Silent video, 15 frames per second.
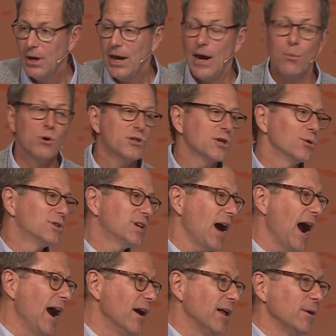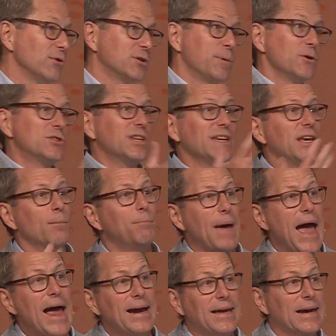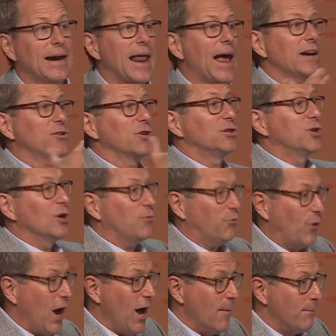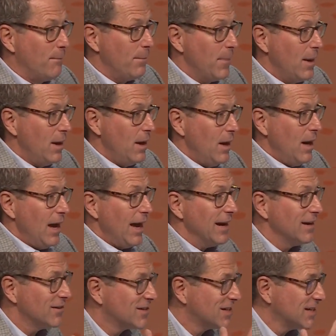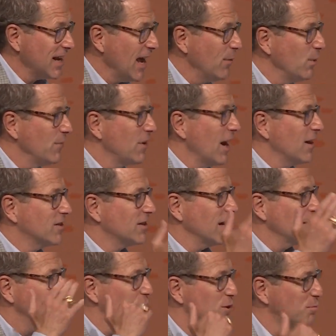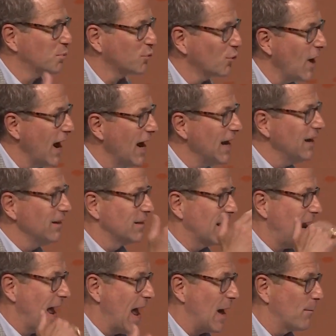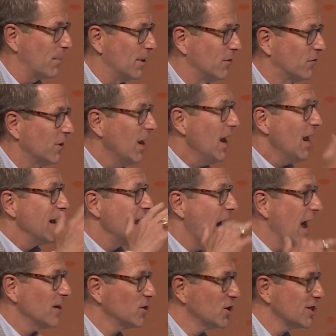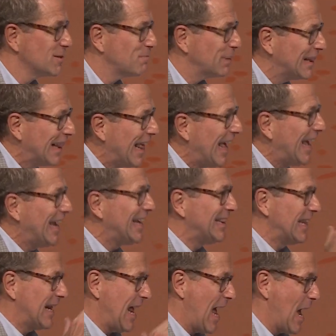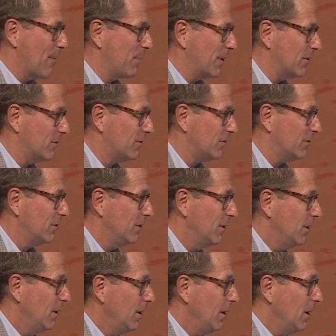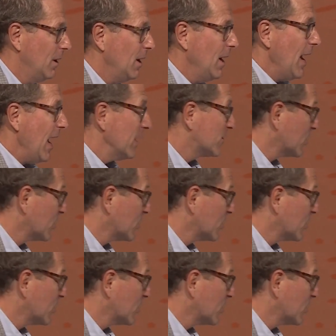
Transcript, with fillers: and we're so tired and it was supposed to give back and it actually took from. And instead, we've got to say there's praying that happens, not just playing that happens. And